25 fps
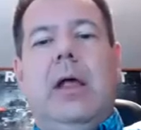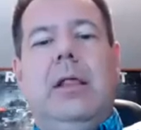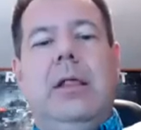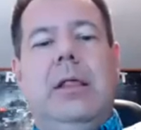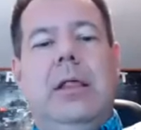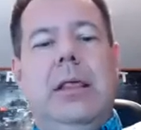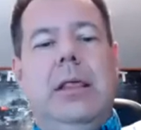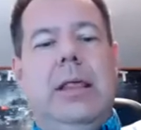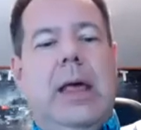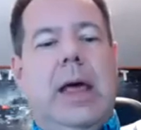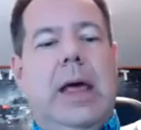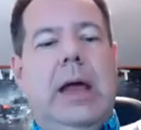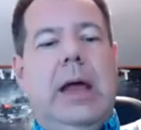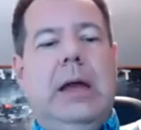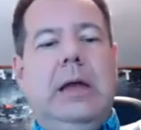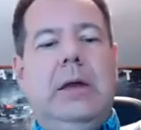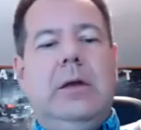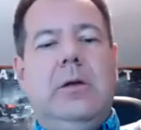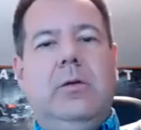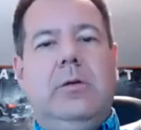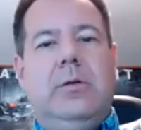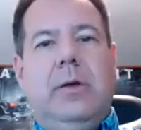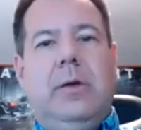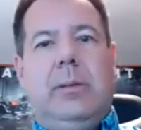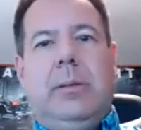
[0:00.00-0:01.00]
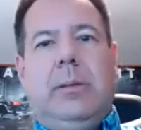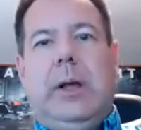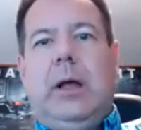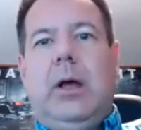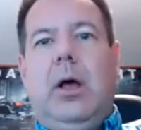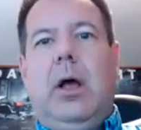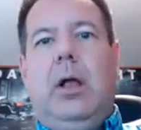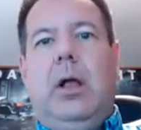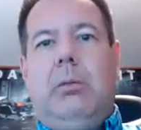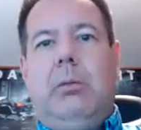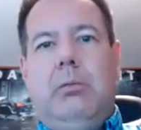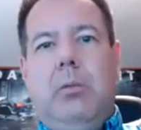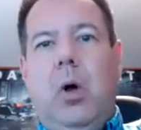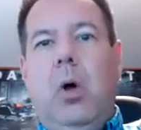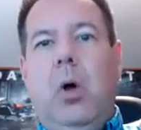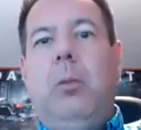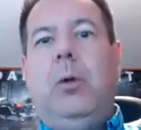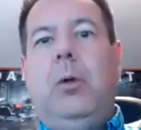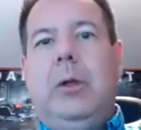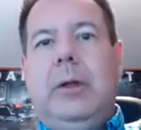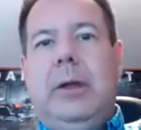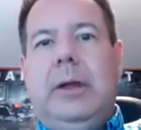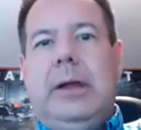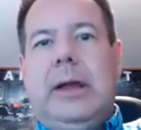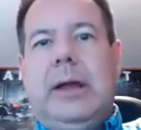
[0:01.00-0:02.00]
They do something called
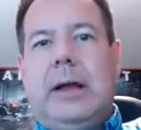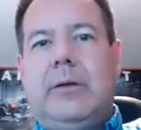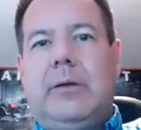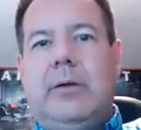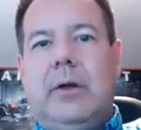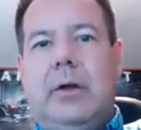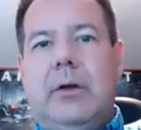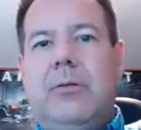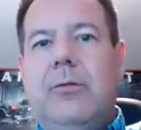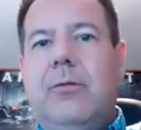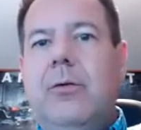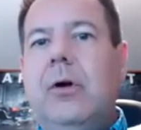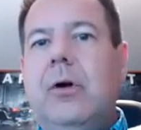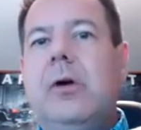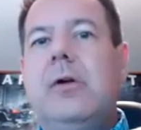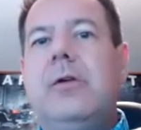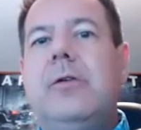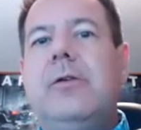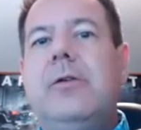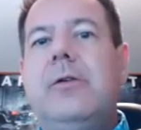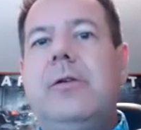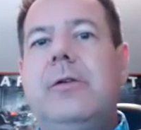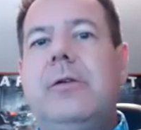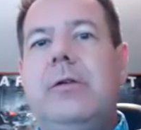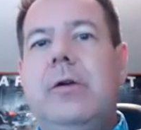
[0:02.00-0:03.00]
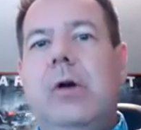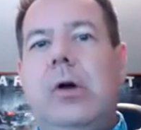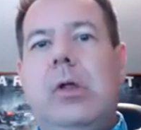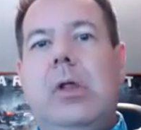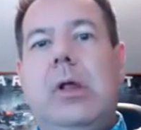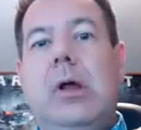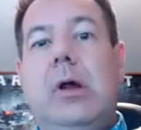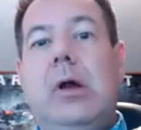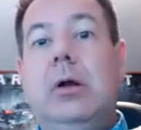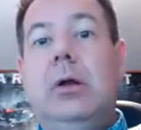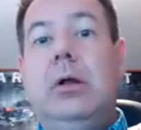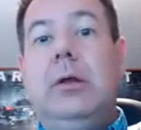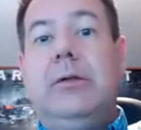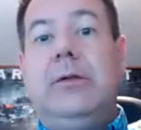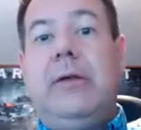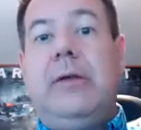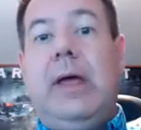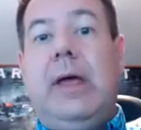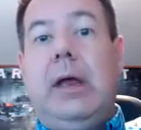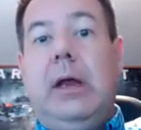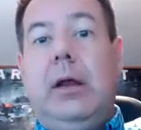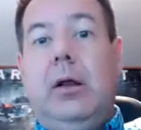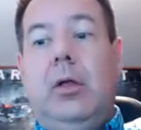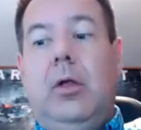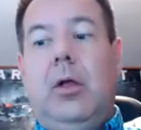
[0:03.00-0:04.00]
mobile indexing first. So they're
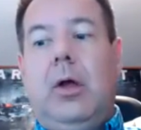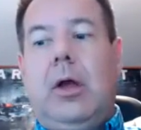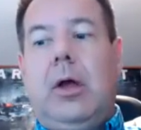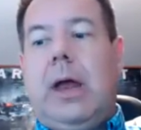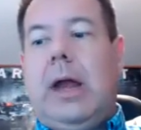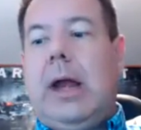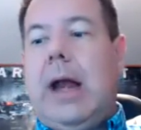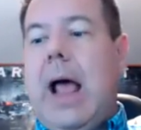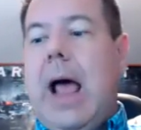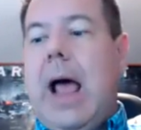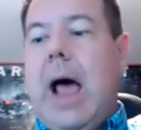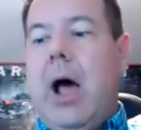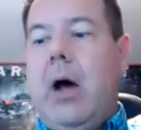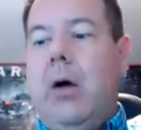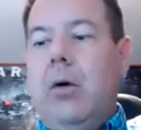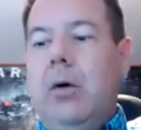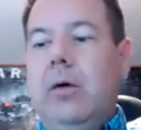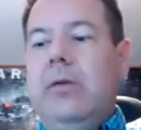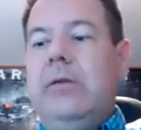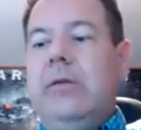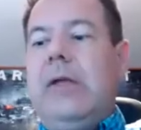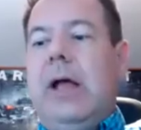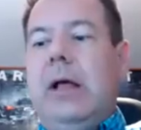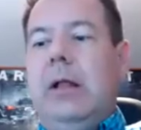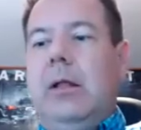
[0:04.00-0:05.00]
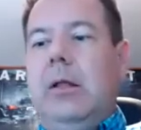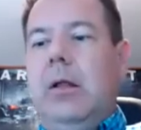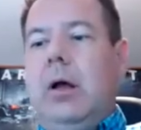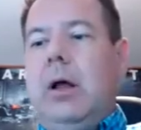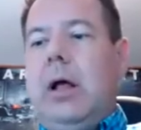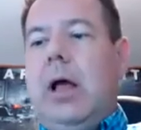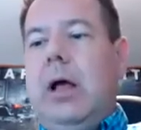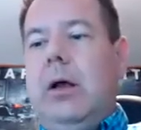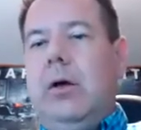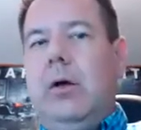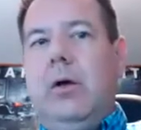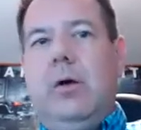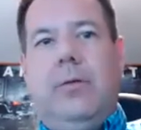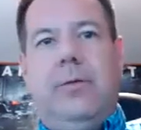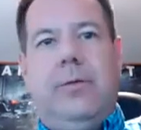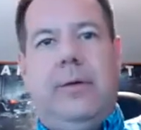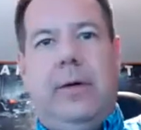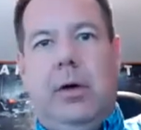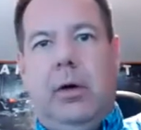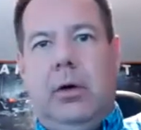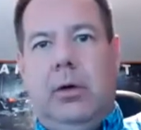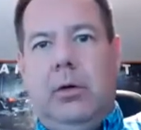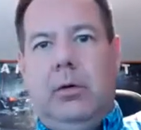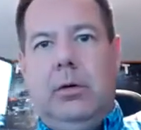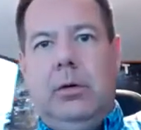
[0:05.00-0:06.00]
taking a look at how does that look on your
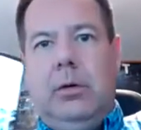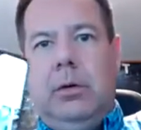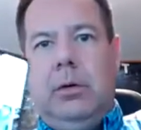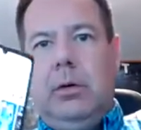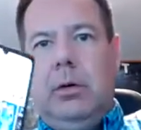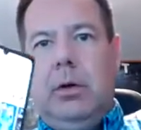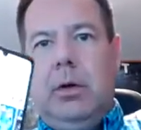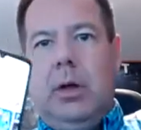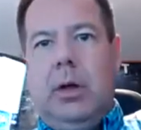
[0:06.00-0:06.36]
phone,